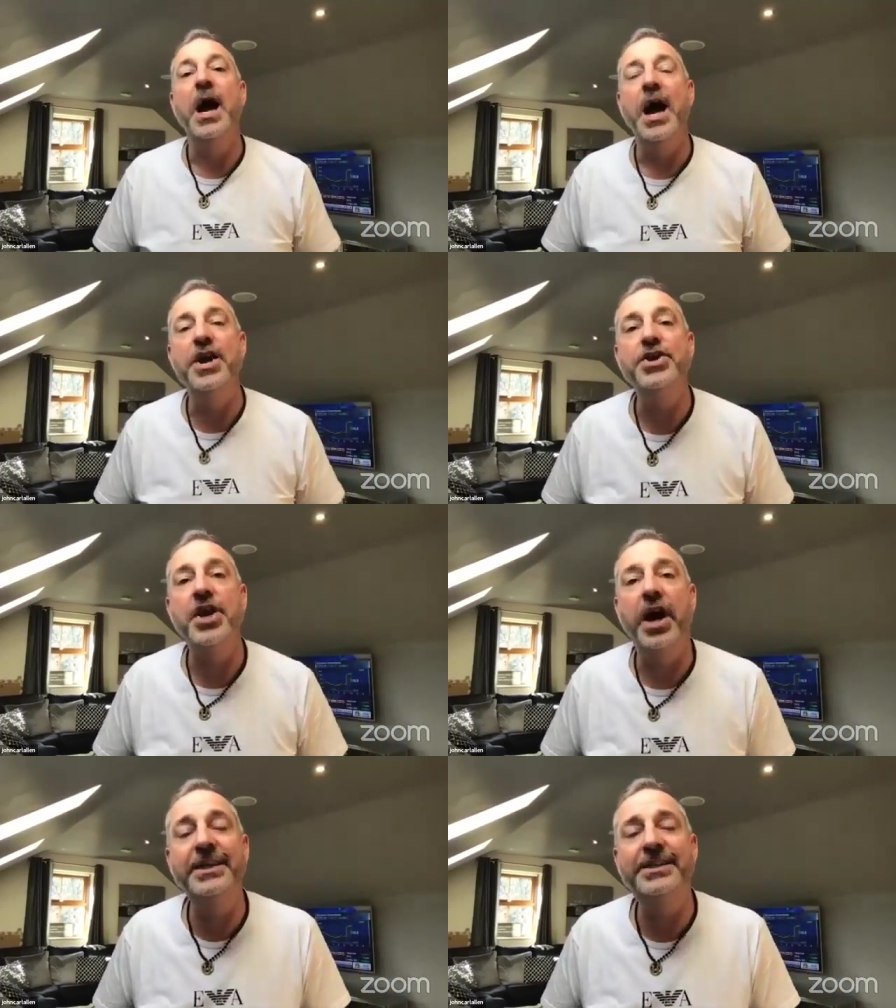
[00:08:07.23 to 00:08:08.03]
and
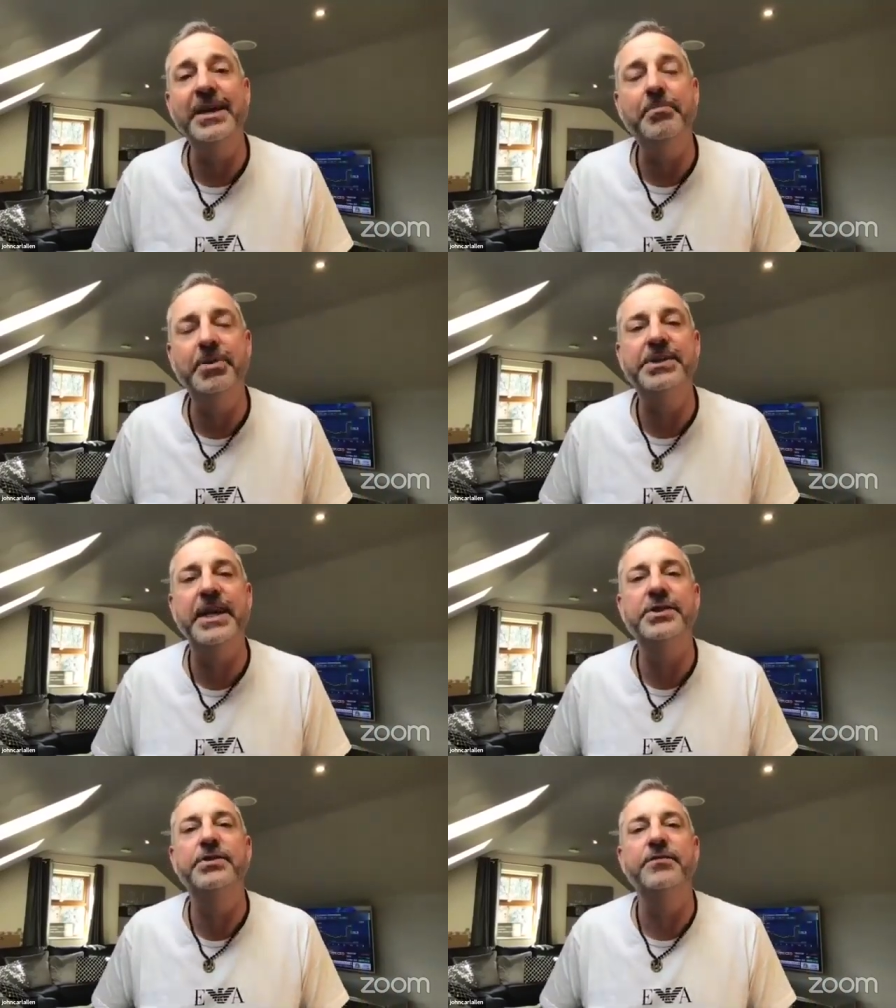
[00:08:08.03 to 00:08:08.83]

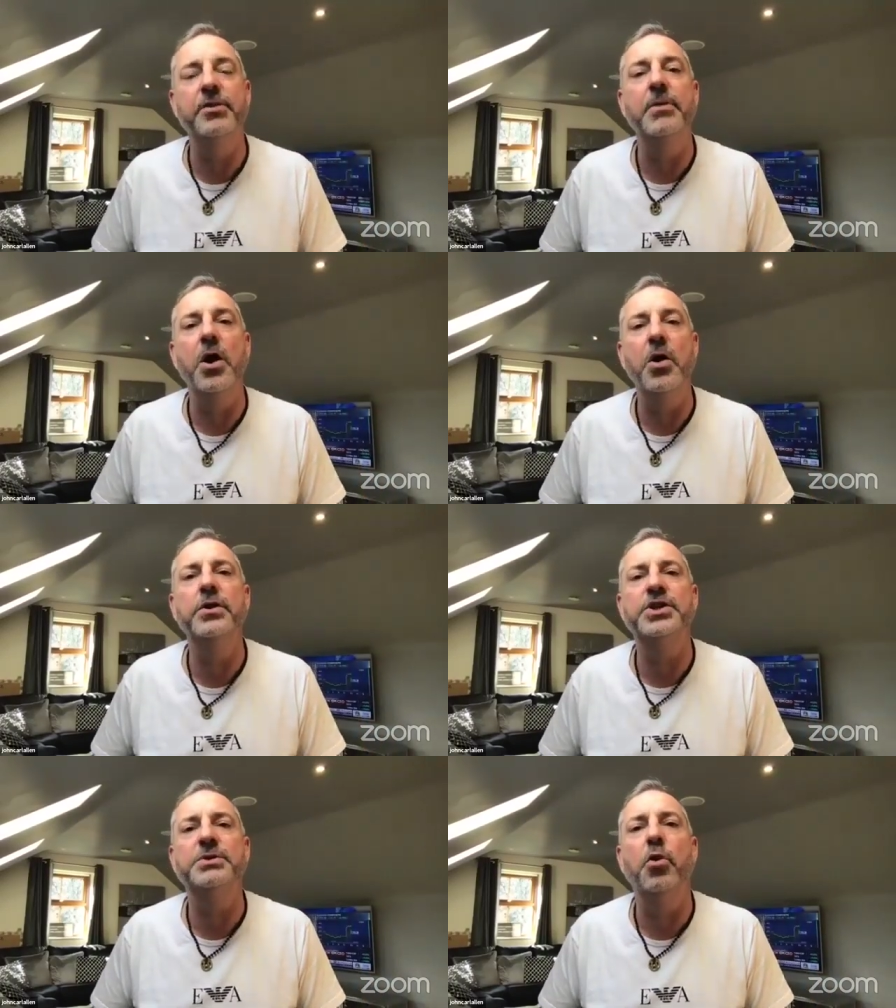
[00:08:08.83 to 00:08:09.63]
19% of them own
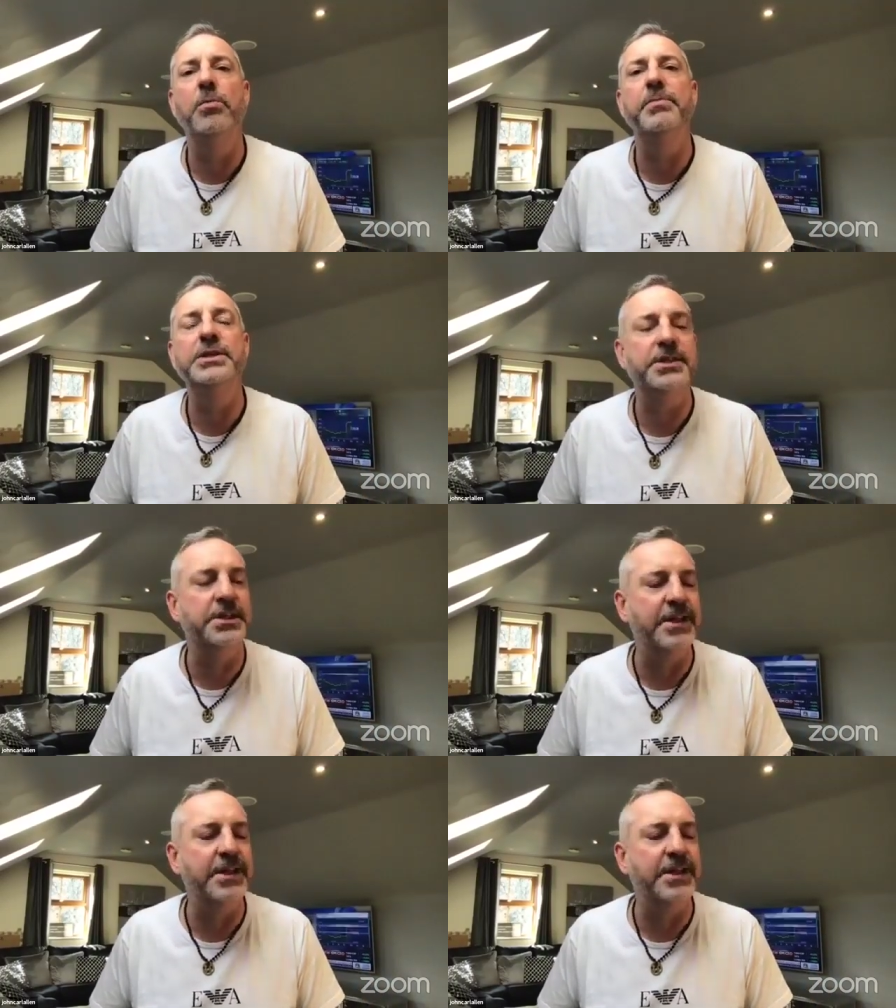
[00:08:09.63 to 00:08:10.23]
a small business.